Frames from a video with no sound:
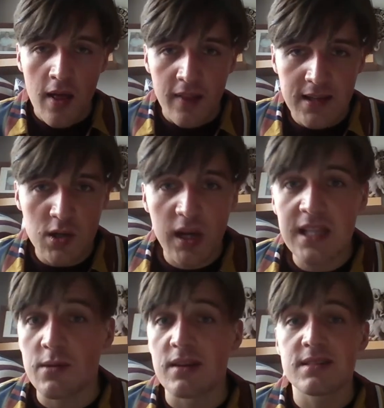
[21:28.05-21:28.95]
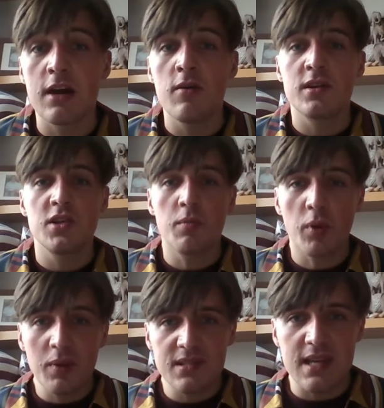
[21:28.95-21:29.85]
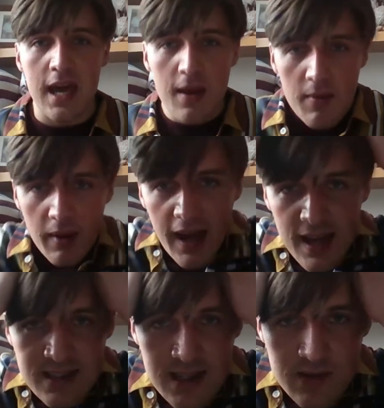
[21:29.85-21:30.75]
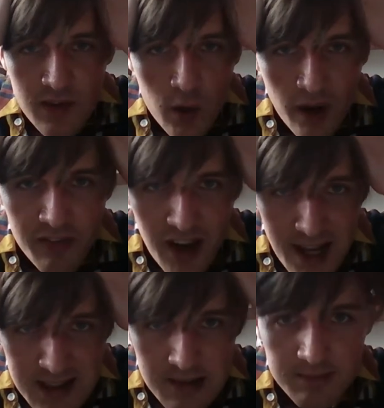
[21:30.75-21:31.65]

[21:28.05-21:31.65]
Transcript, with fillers: Let's look into it. So as you can probably see, my hair sits quite flat.